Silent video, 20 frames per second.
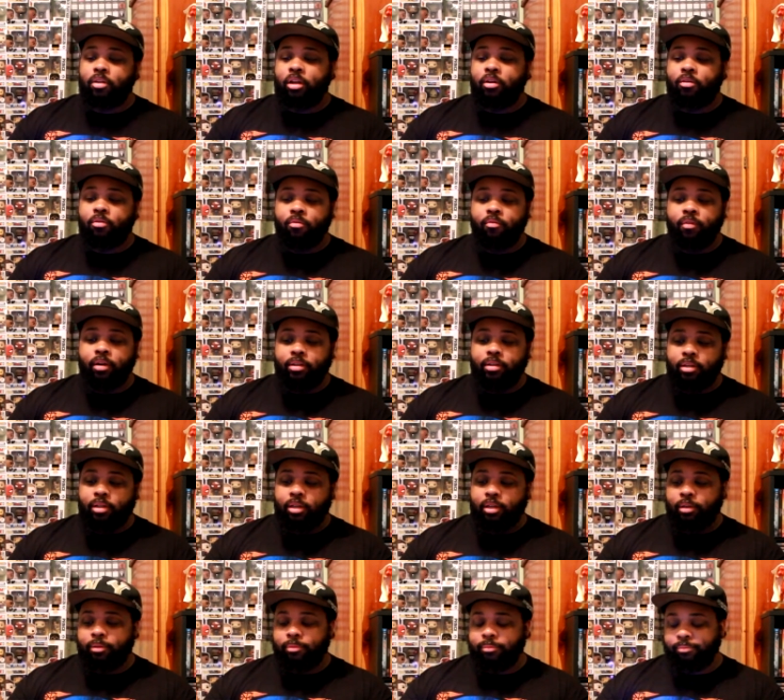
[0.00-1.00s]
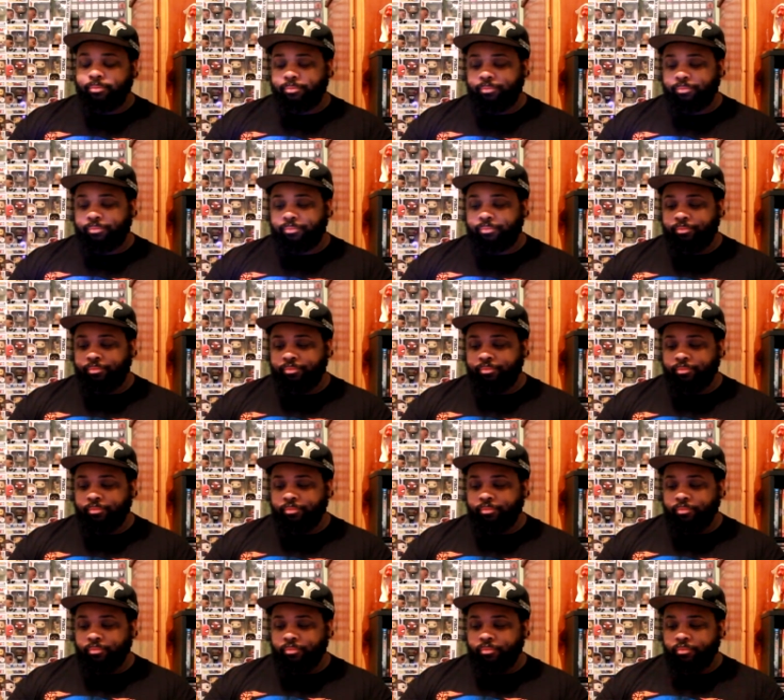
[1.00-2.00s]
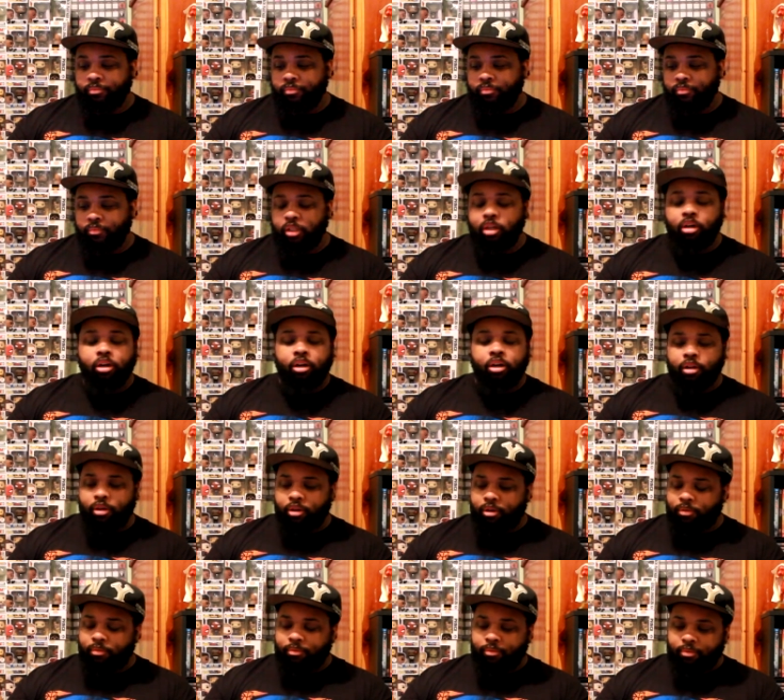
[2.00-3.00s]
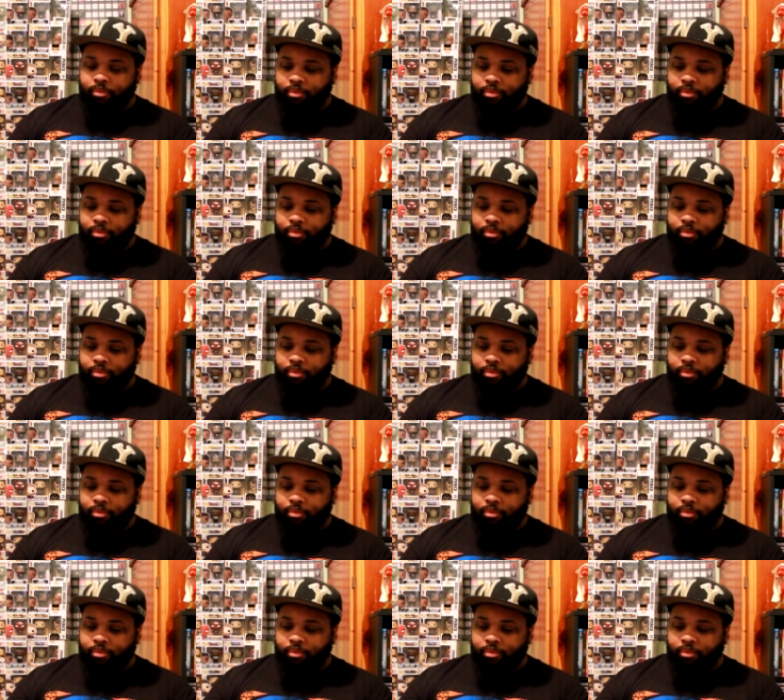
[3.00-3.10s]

like a cool racing game. Oh, you know,